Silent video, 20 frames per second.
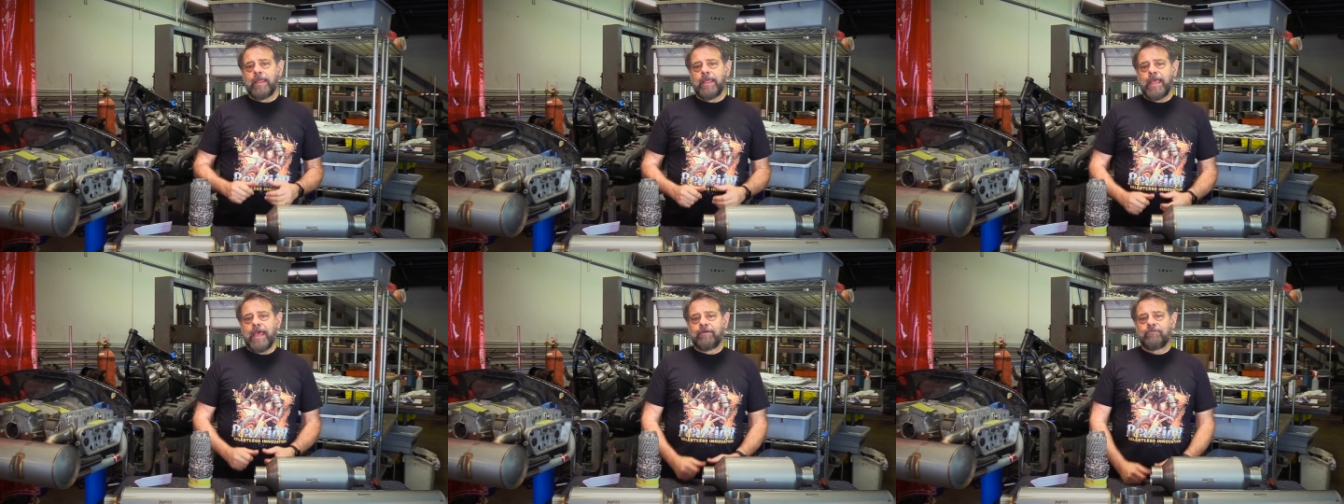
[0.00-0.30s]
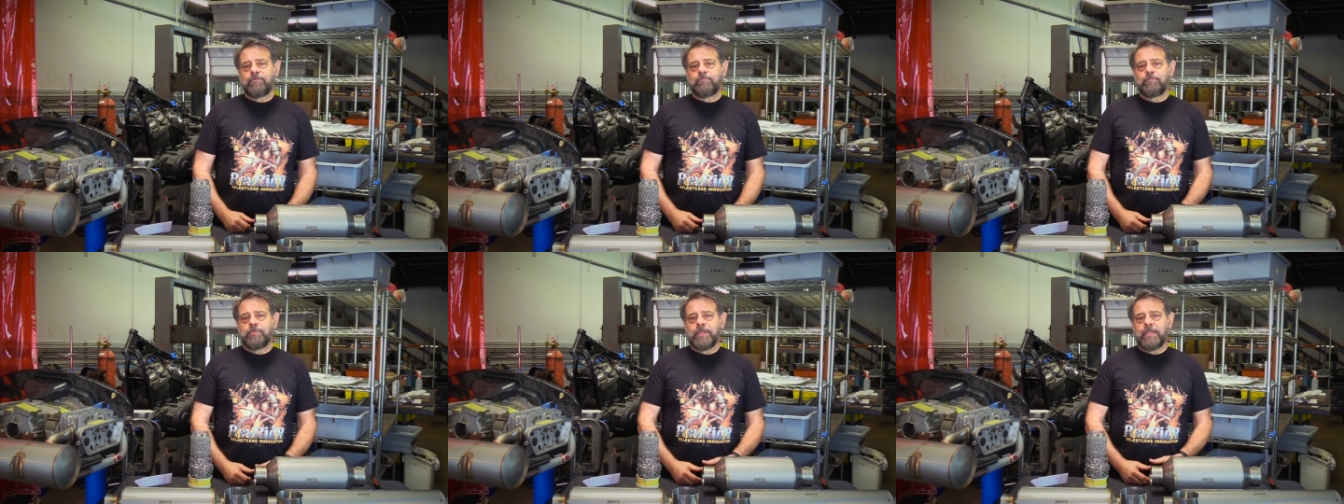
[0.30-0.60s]

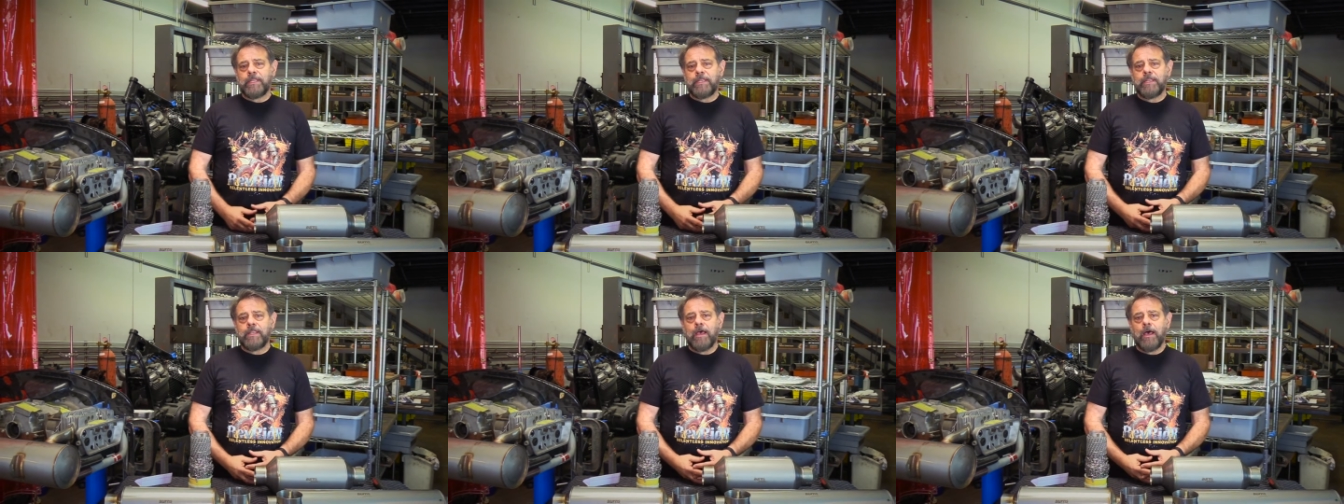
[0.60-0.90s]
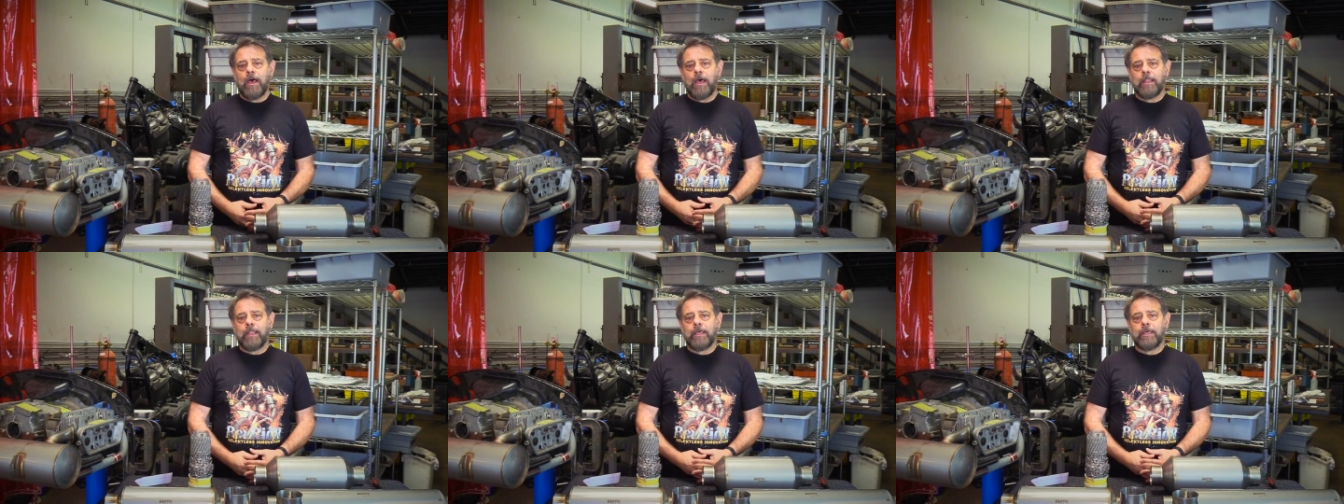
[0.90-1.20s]
Haven't been
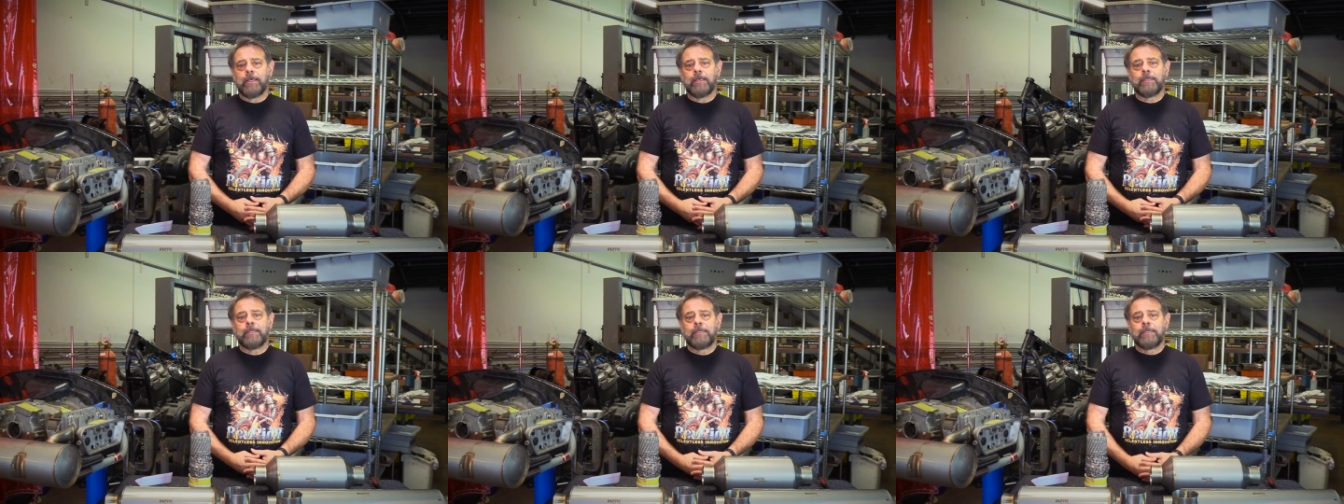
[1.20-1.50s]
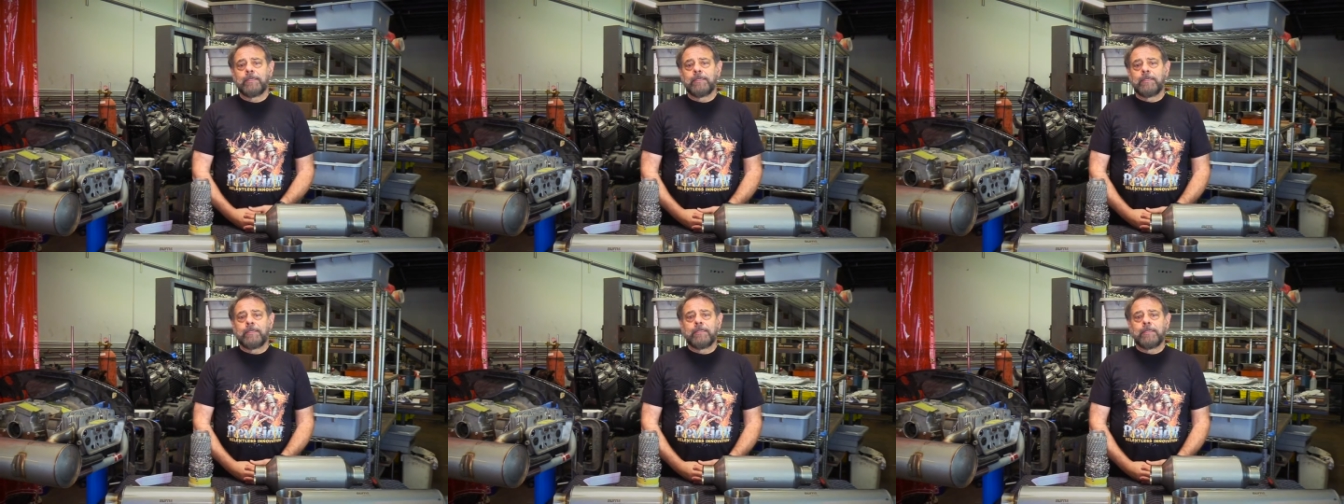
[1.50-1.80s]
on a
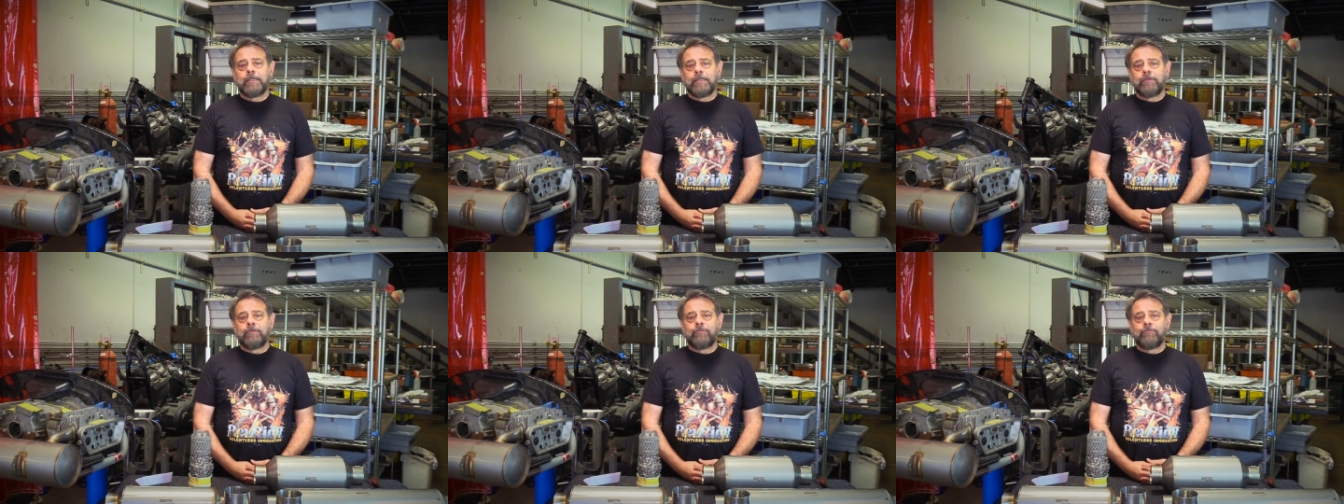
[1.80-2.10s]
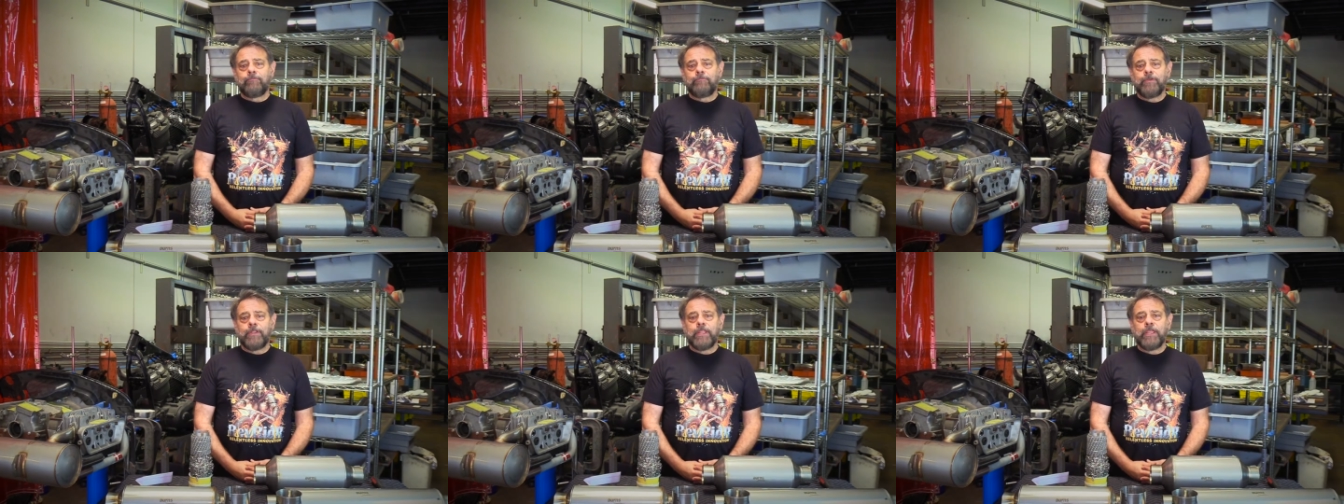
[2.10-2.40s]

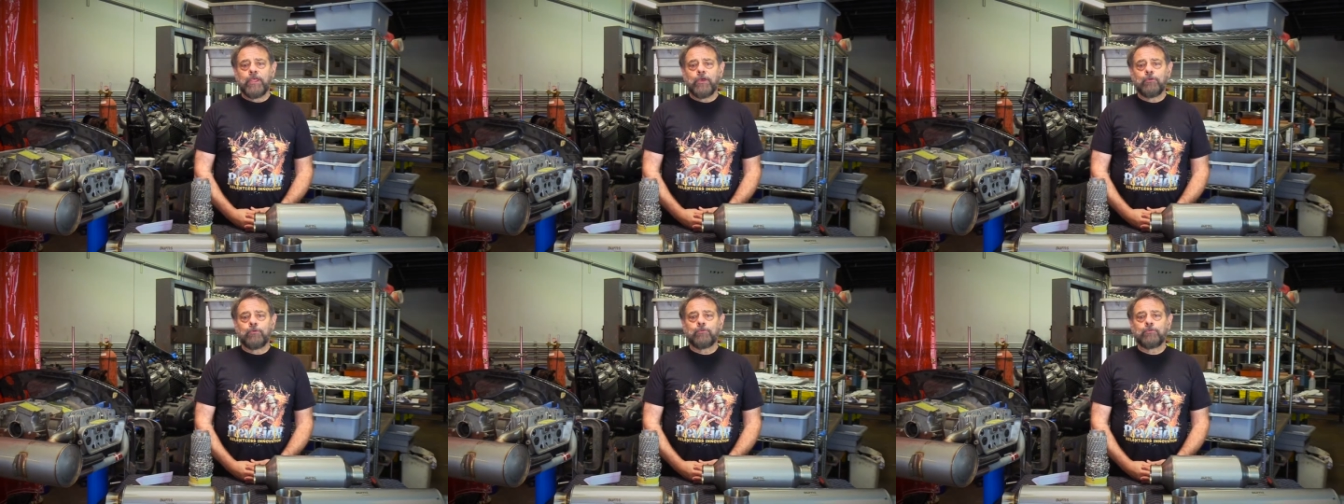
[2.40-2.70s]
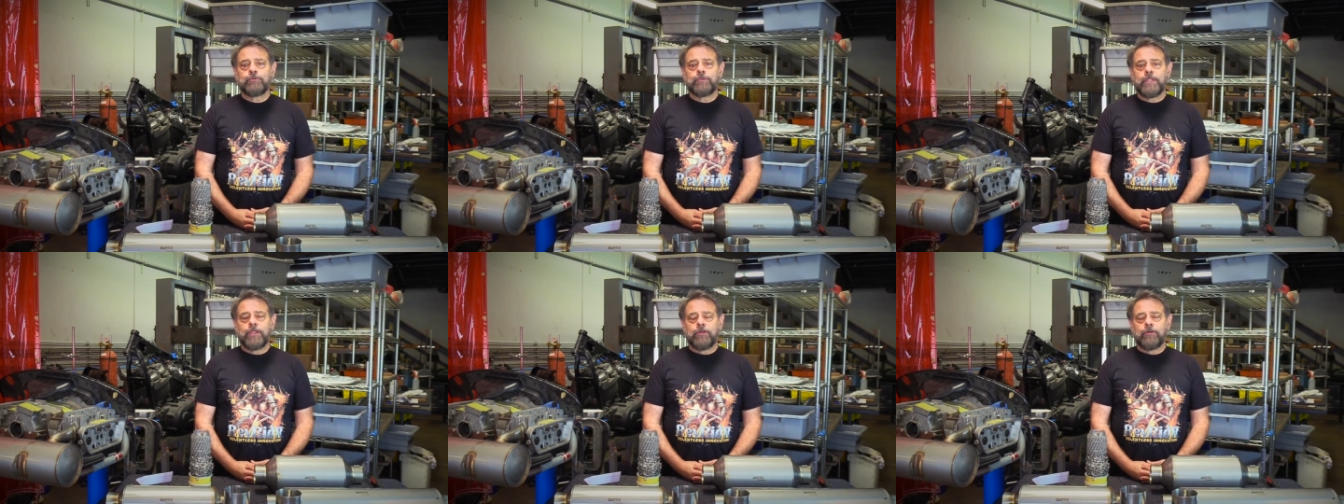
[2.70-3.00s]
video
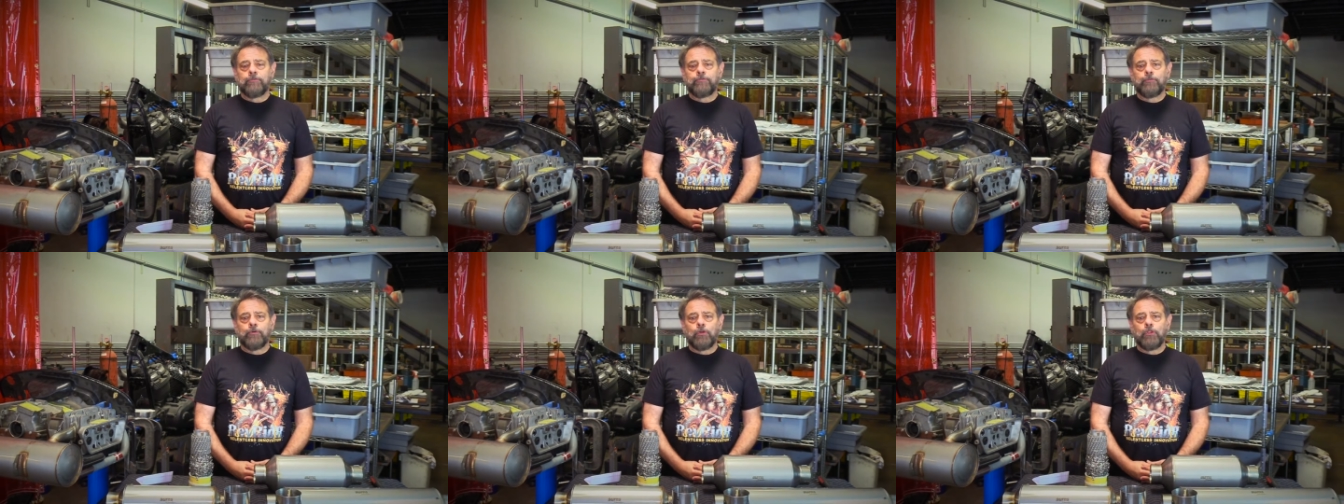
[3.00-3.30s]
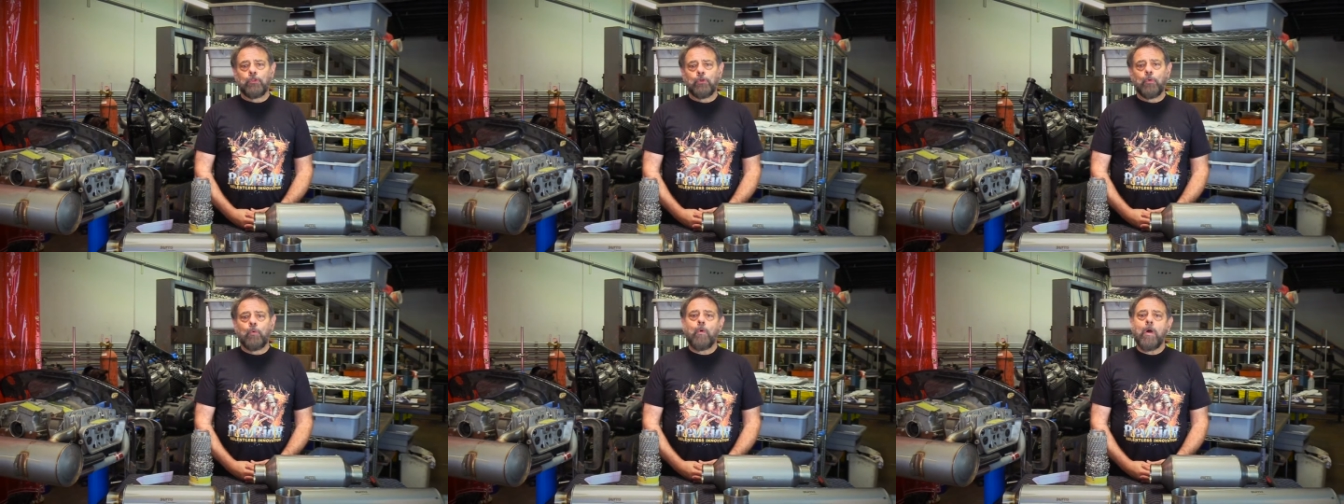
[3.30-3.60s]
here for a
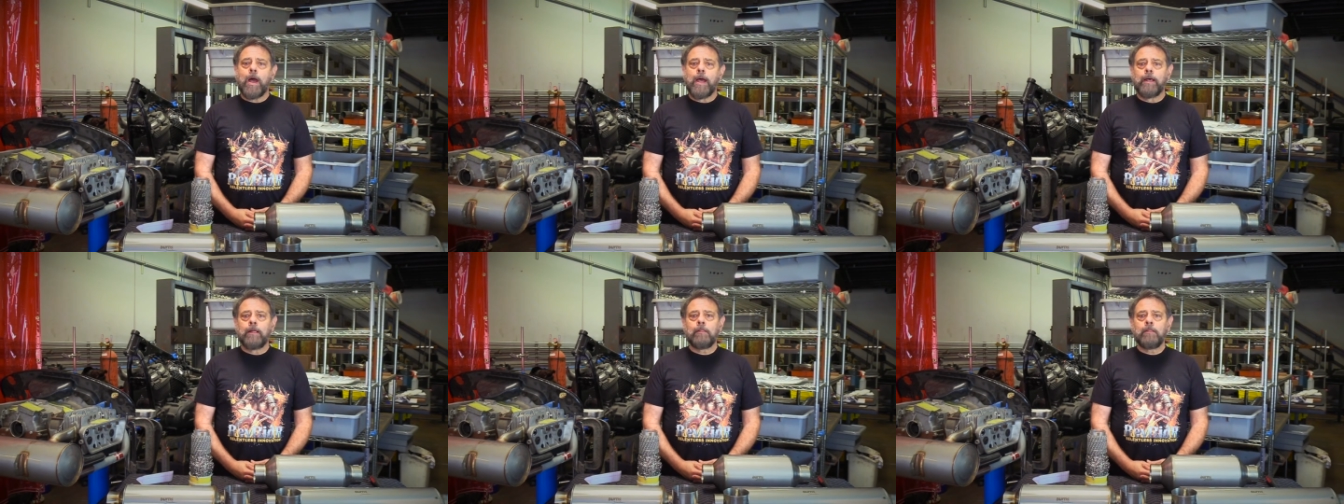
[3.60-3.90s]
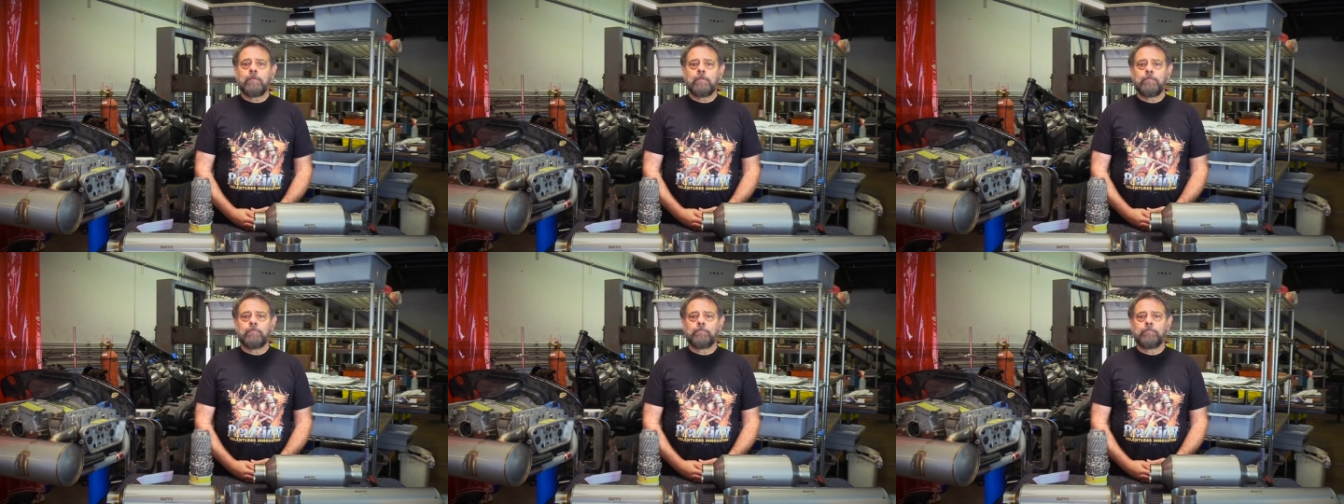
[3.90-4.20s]
little
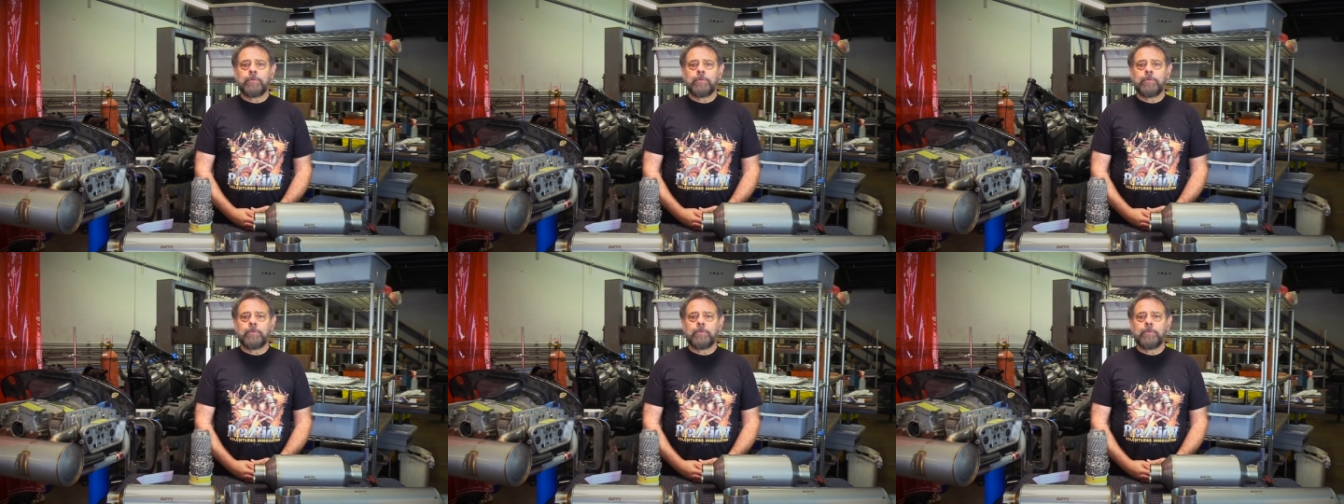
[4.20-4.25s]
while,